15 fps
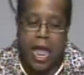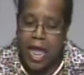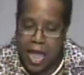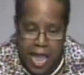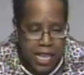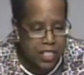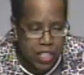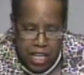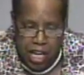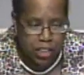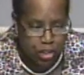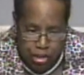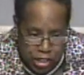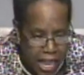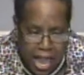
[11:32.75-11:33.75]
Easier
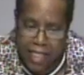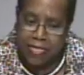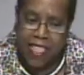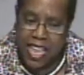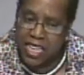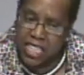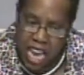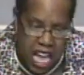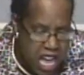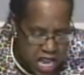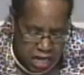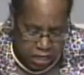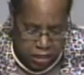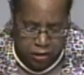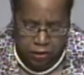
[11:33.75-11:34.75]
said than
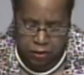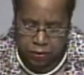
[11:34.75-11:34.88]
done.